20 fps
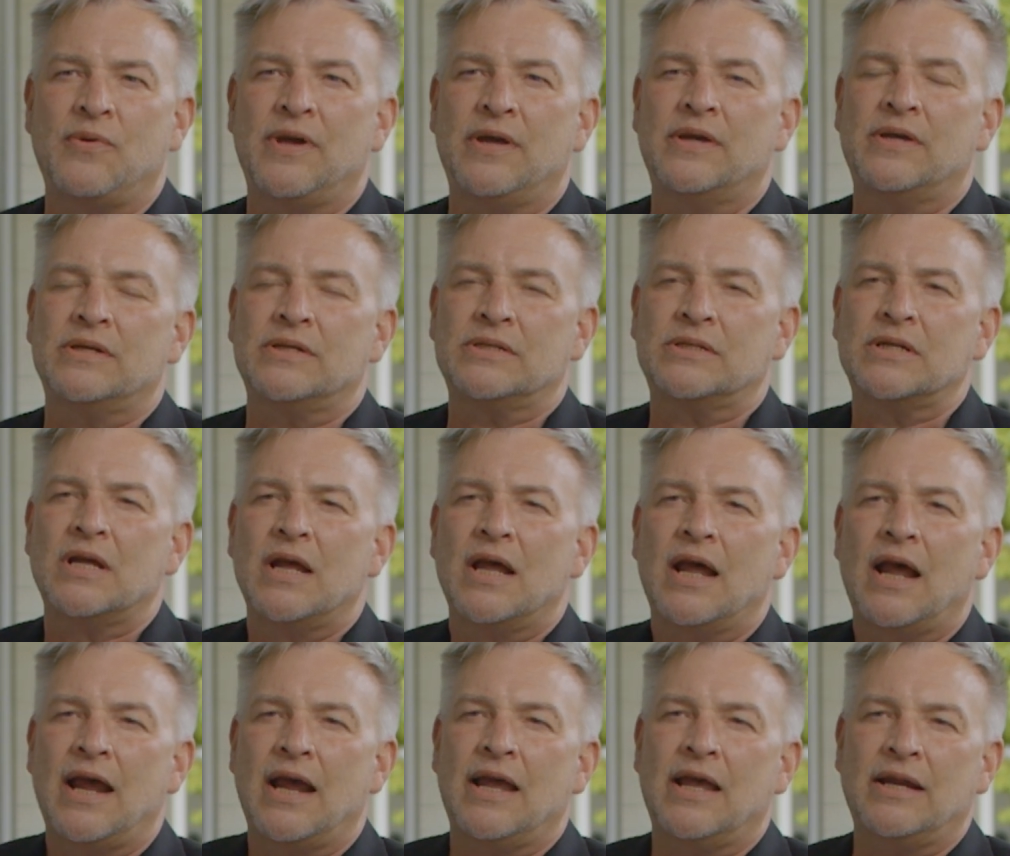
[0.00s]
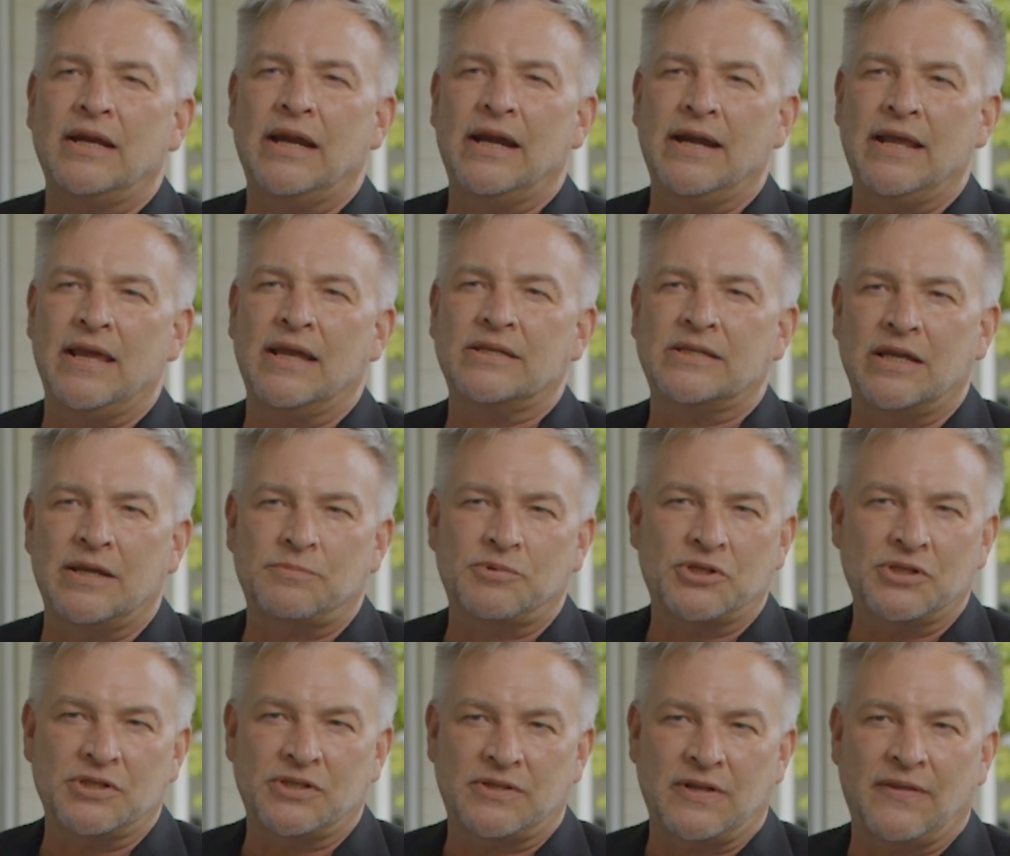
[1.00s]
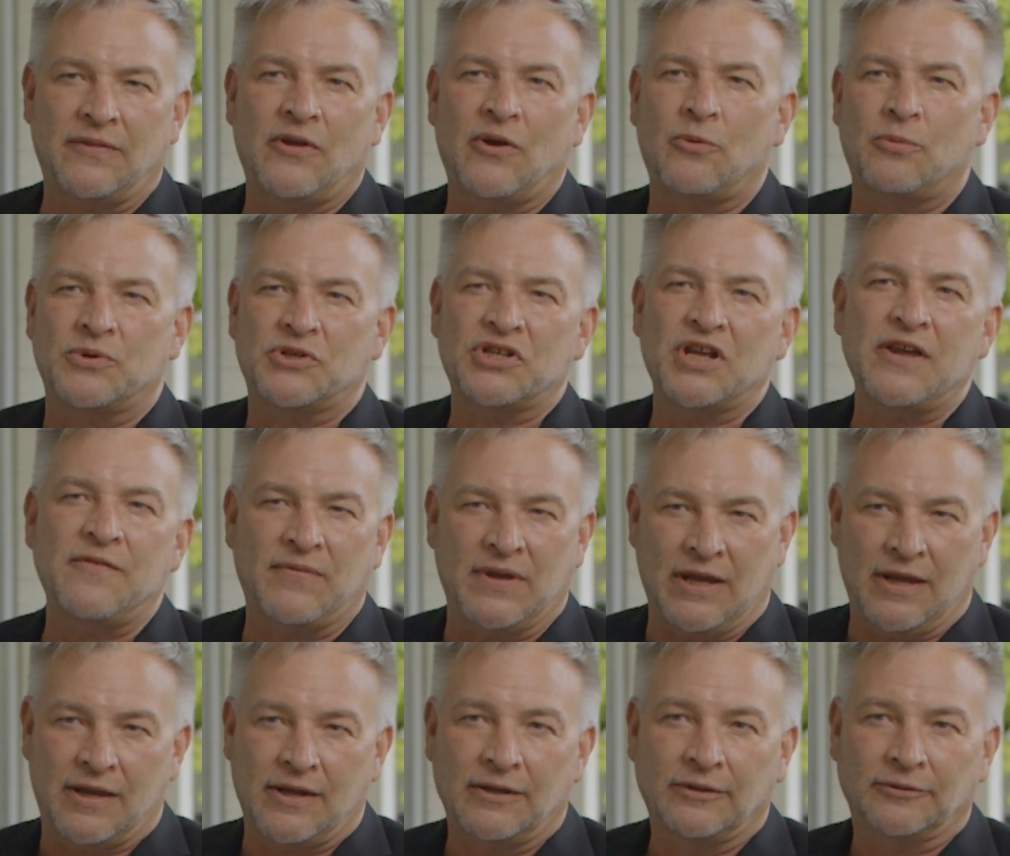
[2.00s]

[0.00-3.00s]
is and any exemptions that they're receiving.